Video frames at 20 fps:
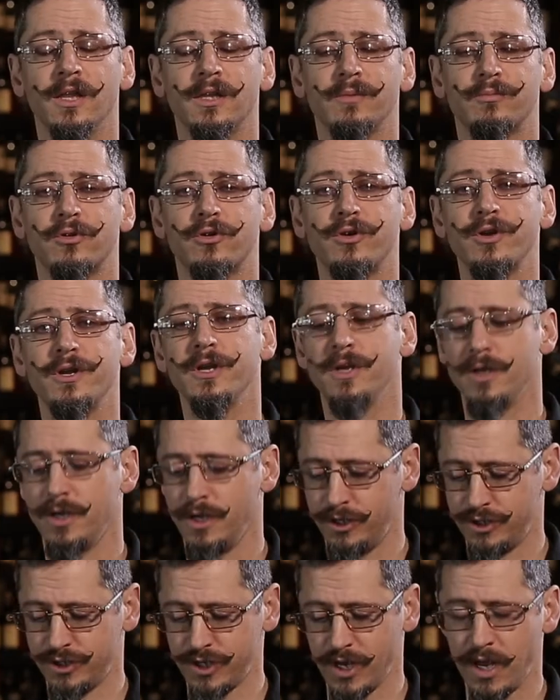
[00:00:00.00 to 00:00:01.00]
at the brewery.
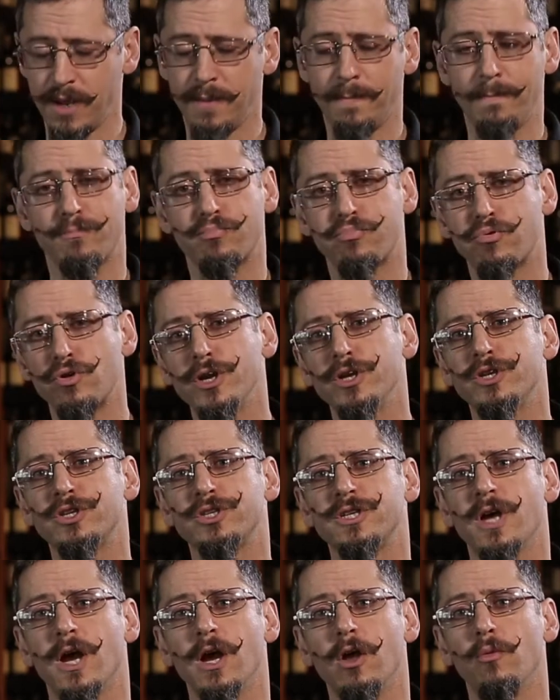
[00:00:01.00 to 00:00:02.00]
It's a British
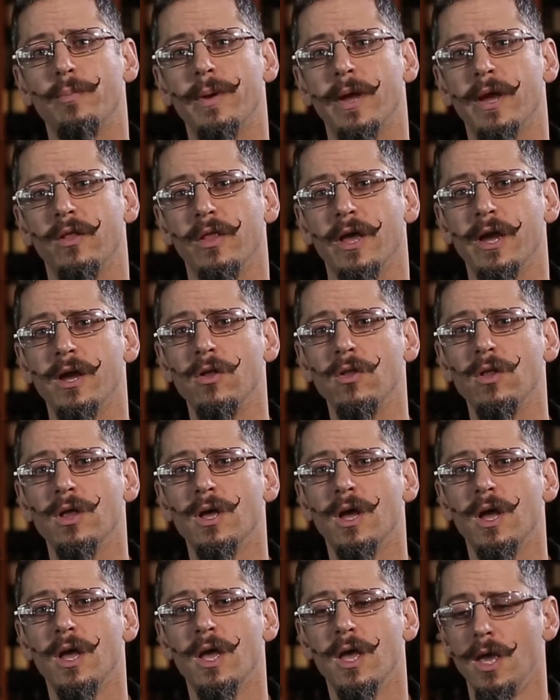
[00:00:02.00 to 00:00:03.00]
style pale ale.
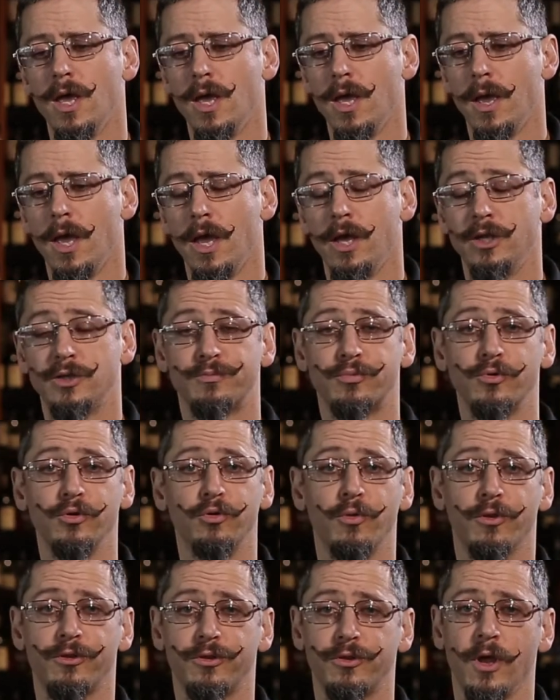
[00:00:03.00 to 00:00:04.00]
It's
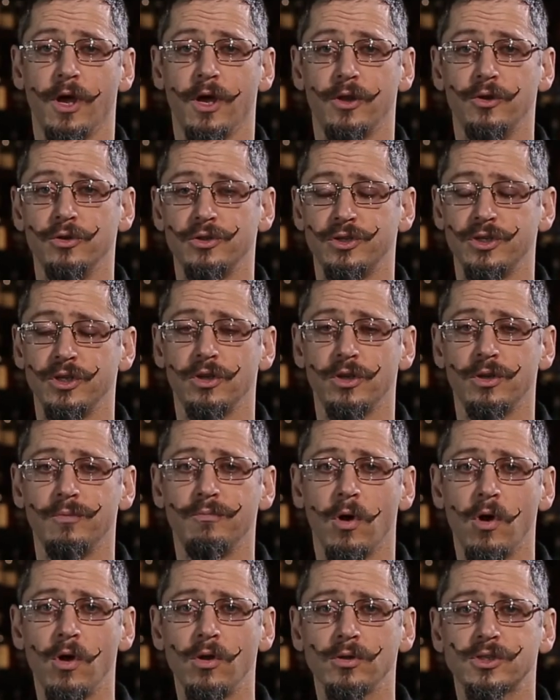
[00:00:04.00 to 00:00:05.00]
brewed with New
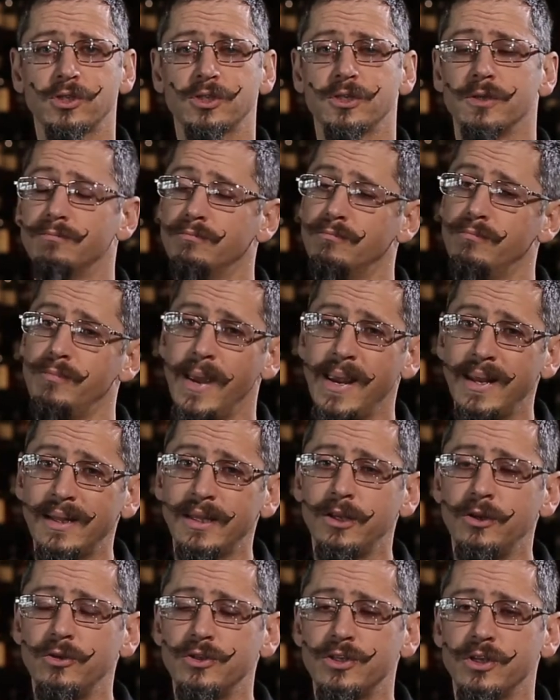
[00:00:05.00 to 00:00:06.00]
Zealand malts,
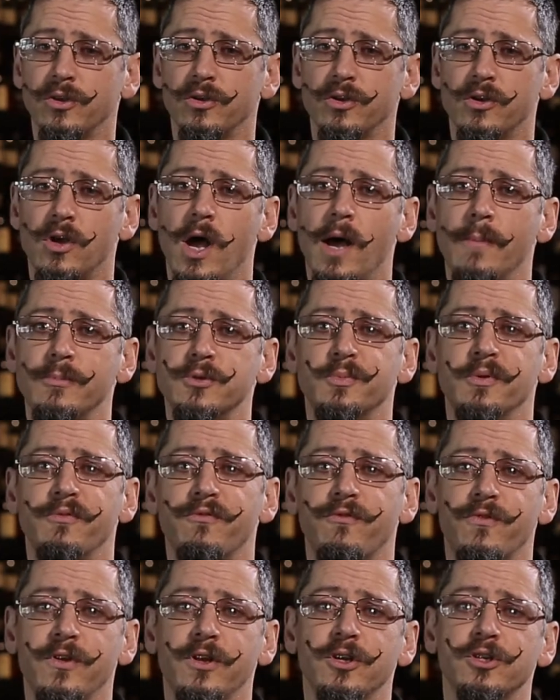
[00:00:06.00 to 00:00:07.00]
mainly New Zealand hops, but
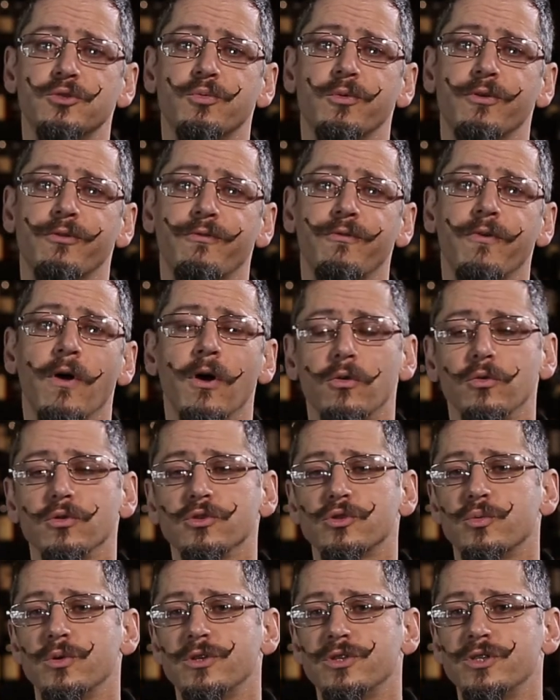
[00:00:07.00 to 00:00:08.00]
finished with
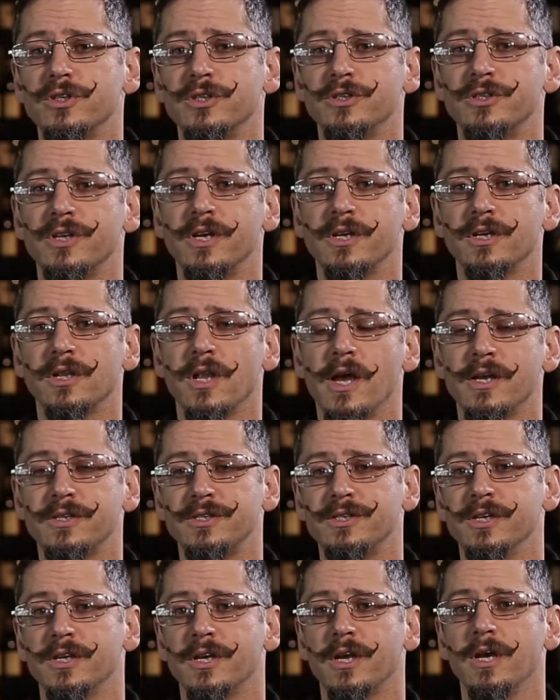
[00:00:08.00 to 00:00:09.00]
Fuggles, which is a
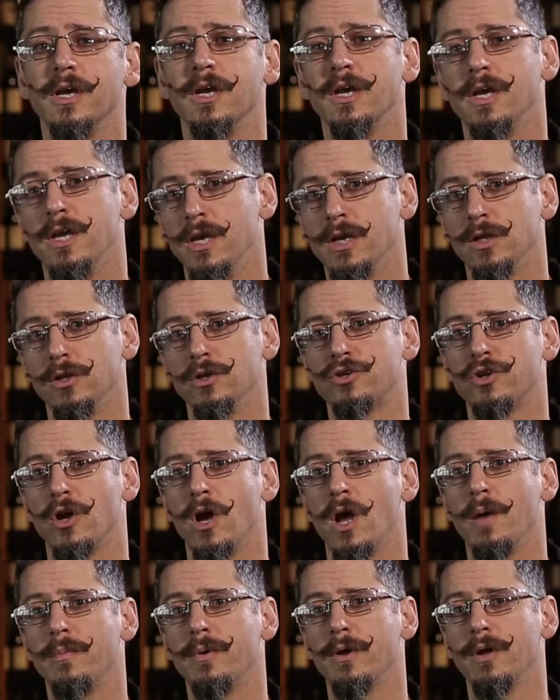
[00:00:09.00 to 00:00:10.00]
classic English
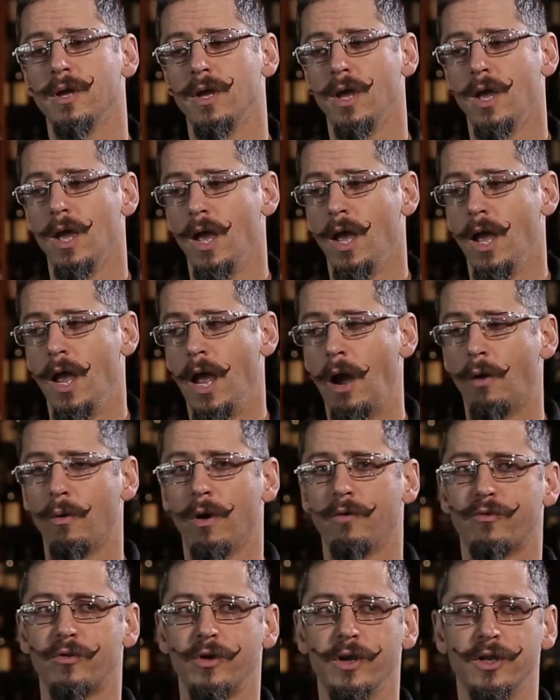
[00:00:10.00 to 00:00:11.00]
hop.
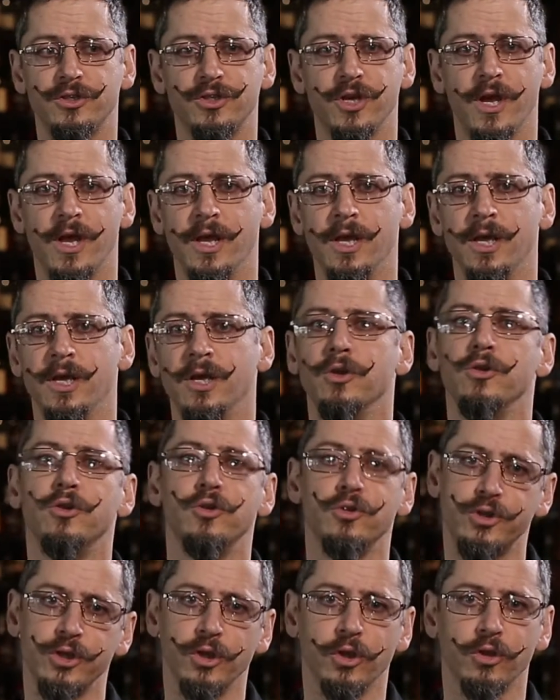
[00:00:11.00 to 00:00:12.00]
However, it's a
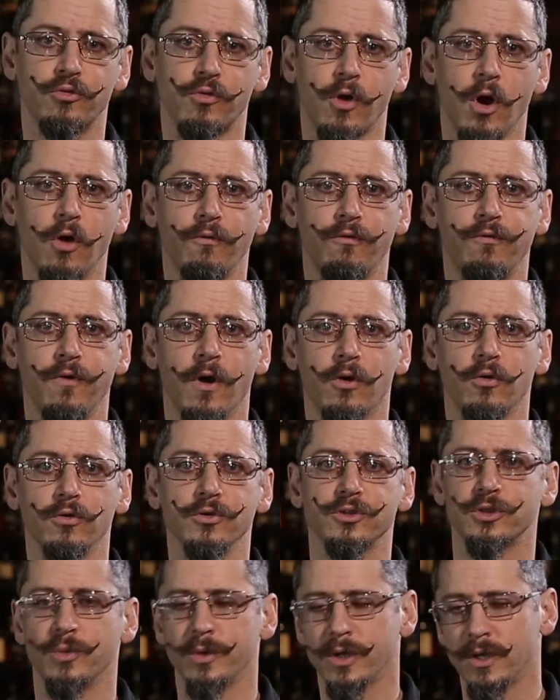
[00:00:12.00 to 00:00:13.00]
New Zealand grown
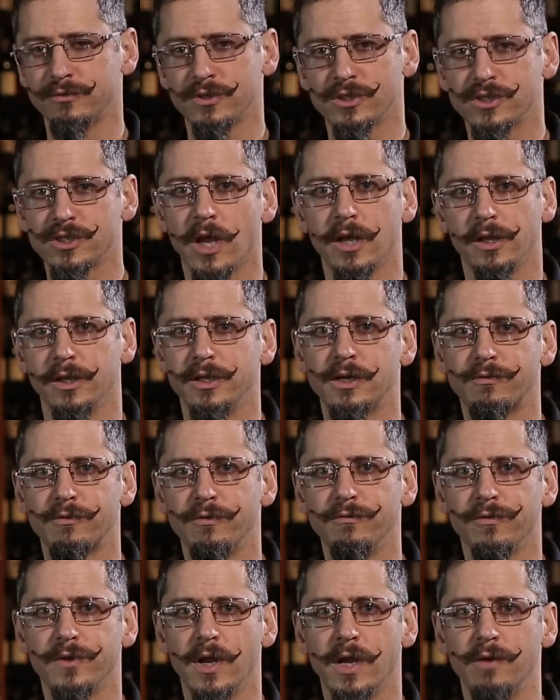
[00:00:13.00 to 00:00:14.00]
Fuggles, so it gives a slightly
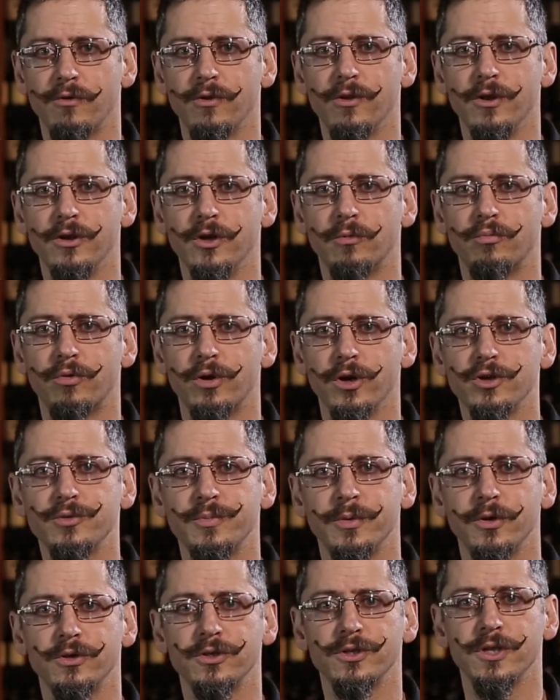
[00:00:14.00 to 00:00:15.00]
different flavor than your British
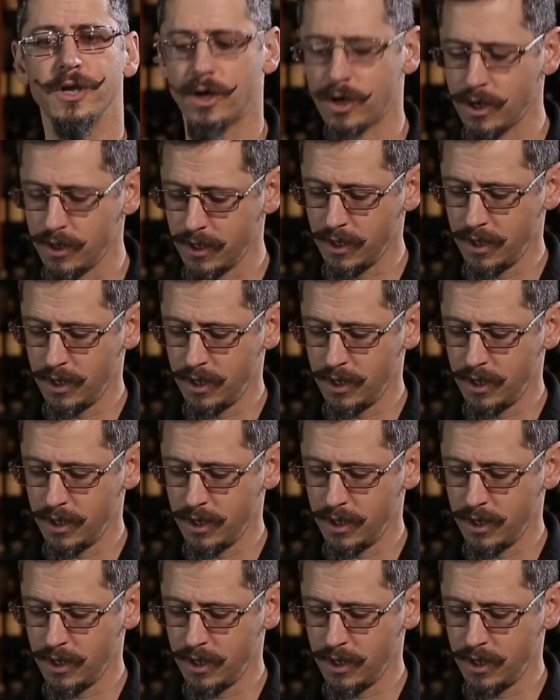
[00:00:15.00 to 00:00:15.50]
beers there.